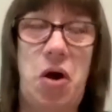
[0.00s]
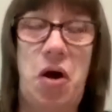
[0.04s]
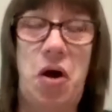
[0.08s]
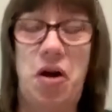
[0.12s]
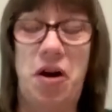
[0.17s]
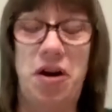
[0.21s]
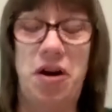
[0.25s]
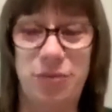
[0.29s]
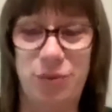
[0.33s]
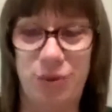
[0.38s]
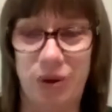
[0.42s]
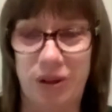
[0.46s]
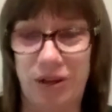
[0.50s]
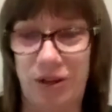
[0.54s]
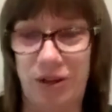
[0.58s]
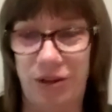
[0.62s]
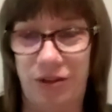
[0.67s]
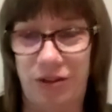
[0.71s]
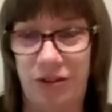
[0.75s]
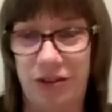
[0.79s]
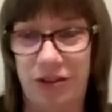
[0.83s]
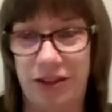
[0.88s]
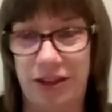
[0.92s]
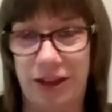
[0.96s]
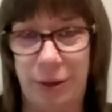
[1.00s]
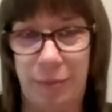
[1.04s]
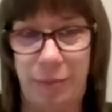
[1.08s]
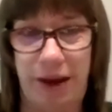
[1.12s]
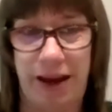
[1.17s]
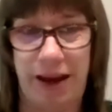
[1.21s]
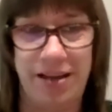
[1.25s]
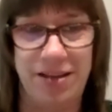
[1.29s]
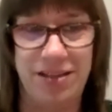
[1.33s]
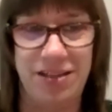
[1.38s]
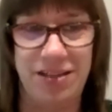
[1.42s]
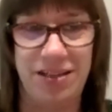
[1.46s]
hard when you're feeling
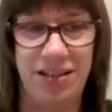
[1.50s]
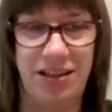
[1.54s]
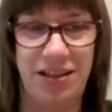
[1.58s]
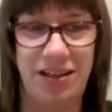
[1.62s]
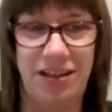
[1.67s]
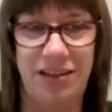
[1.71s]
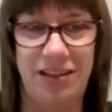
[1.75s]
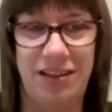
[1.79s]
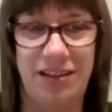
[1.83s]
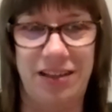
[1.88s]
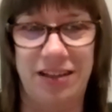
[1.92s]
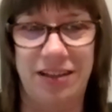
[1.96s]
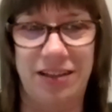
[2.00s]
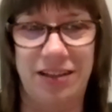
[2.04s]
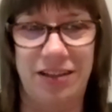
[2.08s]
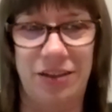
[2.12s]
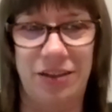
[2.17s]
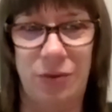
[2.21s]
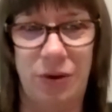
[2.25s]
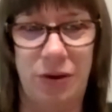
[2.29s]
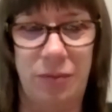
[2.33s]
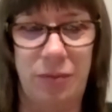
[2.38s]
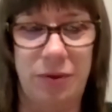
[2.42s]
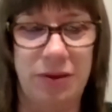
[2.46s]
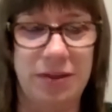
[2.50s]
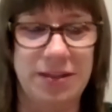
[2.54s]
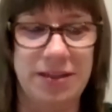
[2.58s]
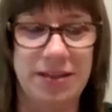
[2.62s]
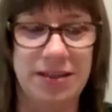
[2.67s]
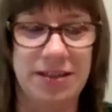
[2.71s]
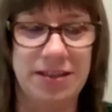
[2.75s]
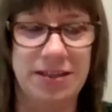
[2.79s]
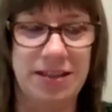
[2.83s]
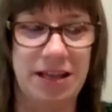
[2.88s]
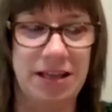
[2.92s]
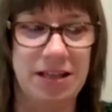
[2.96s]
impatient and you want to be
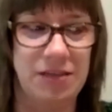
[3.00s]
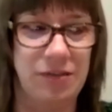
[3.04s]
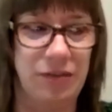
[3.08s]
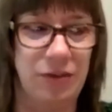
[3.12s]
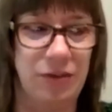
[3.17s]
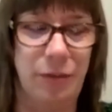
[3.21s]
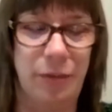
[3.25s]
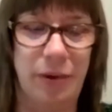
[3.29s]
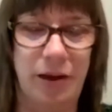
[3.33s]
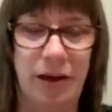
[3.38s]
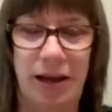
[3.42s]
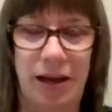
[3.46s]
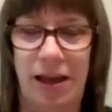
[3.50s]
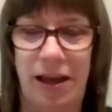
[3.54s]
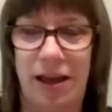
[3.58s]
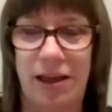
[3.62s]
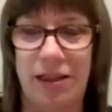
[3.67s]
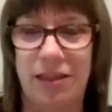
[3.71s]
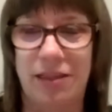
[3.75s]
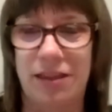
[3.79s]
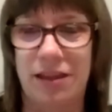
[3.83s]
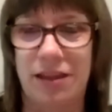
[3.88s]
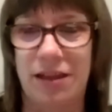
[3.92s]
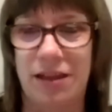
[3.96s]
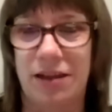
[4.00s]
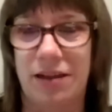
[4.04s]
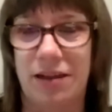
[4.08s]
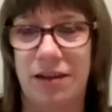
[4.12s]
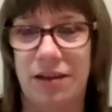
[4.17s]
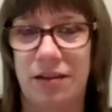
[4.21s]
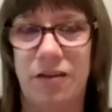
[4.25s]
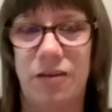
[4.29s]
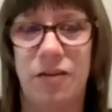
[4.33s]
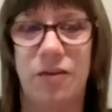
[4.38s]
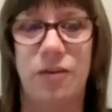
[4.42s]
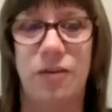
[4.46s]
successful. But I
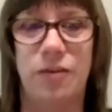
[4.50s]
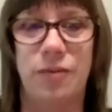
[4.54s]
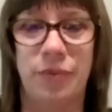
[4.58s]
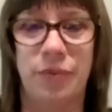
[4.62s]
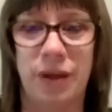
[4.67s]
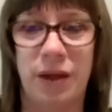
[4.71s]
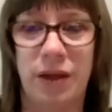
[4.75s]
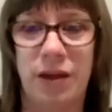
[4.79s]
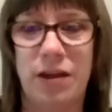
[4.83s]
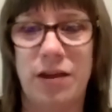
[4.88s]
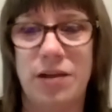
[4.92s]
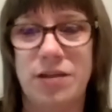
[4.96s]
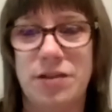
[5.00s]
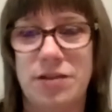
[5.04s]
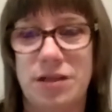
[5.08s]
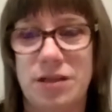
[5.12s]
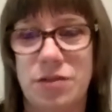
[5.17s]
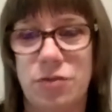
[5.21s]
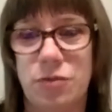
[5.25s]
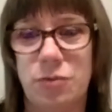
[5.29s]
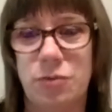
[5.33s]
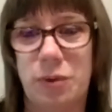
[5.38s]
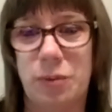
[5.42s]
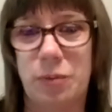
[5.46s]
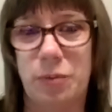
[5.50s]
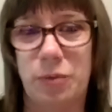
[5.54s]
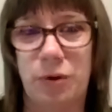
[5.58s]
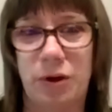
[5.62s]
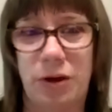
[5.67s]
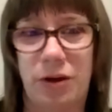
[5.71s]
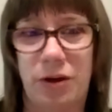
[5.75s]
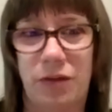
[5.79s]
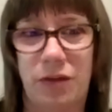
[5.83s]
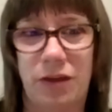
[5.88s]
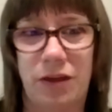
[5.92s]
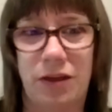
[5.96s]
think, you know, just
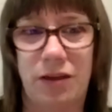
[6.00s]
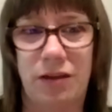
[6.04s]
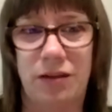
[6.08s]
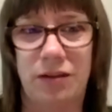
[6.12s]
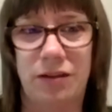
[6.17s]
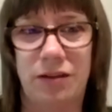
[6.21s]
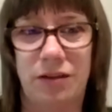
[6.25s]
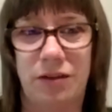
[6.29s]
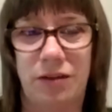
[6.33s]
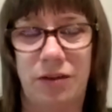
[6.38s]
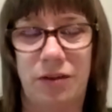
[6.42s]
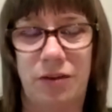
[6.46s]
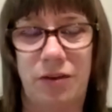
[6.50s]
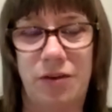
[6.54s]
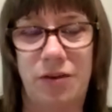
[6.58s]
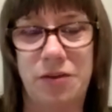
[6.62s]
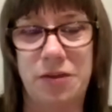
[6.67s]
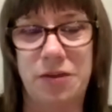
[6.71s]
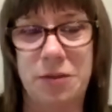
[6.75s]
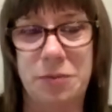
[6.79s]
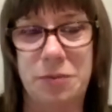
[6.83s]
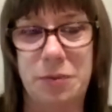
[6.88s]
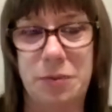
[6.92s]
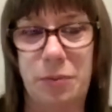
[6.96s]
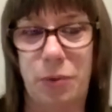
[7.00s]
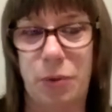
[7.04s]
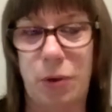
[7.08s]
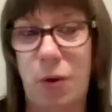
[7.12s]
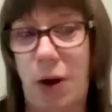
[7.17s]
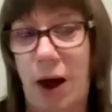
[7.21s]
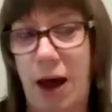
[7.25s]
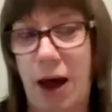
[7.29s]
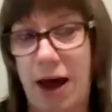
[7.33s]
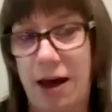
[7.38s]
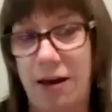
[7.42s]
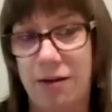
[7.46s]
remembering that all these people
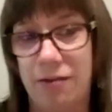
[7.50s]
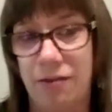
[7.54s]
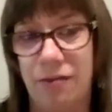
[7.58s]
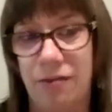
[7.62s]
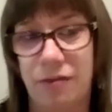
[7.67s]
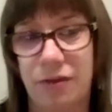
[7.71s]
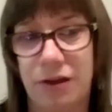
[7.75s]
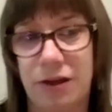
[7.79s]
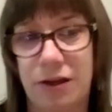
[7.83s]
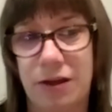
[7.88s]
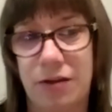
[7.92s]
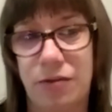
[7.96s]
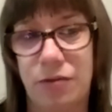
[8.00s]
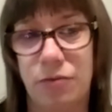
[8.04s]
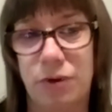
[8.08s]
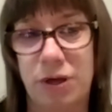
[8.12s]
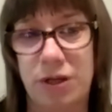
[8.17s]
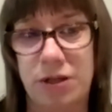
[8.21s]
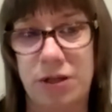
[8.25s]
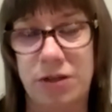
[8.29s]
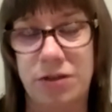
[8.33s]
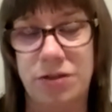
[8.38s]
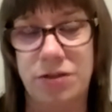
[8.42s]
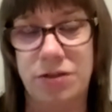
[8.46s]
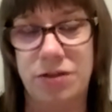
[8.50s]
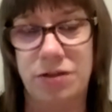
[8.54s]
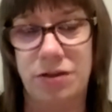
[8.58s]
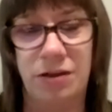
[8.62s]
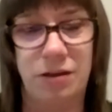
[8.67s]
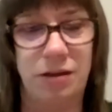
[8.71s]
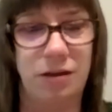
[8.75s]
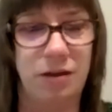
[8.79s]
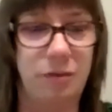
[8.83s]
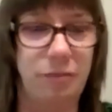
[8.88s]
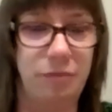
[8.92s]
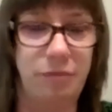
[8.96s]
who have reached
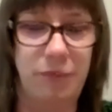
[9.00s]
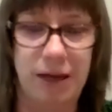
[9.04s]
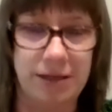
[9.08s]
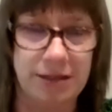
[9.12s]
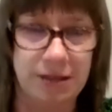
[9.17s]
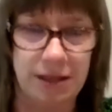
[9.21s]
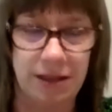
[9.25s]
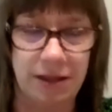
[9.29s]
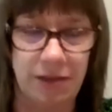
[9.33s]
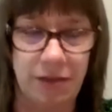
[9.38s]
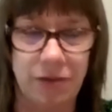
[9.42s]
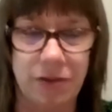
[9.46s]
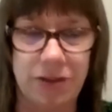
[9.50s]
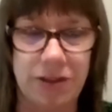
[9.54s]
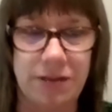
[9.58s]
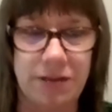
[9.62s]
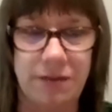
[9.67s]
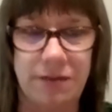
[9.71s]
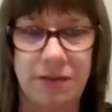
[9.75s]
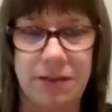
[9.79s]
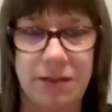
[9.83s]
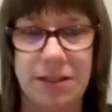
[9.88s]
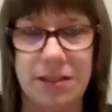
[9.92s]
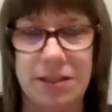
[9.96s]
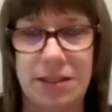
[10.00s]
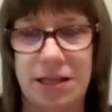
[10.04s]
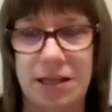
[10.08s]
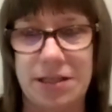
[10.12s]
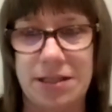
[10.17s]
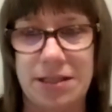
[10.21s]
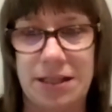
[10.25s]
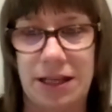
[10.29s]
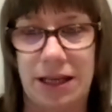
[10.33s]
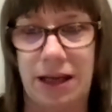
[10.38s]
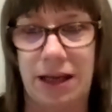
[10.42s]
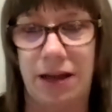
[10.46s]
amazing levels of
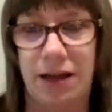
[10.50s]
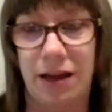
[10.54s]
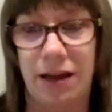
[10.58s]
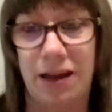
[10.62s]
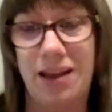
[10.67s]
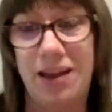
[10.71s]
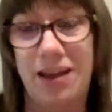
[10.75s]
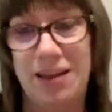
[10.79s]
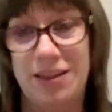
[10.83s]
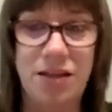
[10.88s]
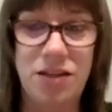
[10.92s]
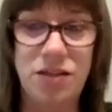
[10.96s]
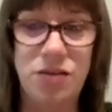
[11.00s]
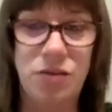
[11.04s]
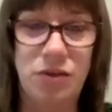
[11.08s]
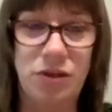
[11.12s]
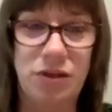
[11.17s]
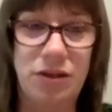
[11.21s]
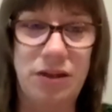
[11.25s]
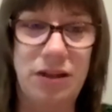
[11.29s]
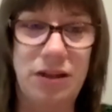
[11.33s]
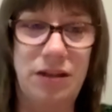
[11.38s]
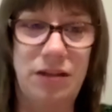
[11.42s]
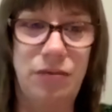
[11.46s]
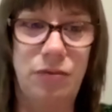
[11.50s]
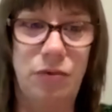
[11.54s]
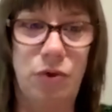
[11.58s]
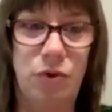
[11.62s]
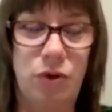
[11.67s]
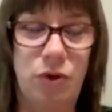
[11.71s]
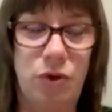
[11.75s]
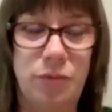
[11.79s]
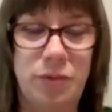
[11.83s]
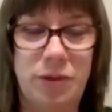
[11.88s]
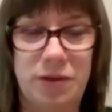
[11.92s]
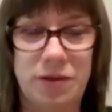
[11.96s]
success, like they had to really
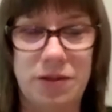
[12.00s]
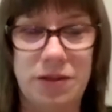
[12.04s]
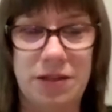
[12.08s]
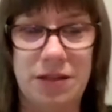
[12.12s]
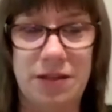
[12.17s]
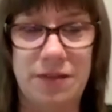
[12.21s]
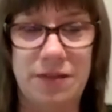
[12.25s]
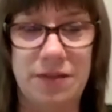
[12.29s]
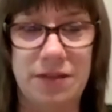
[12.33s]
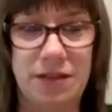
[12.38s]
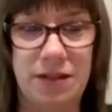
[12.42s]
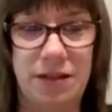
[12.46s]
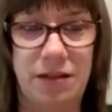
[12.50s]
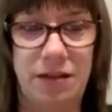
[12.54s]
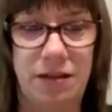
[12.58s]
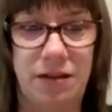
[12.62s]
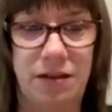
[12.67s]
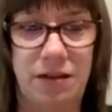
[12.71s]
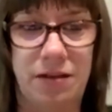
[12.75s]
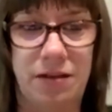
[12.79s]
roll up their sleeves.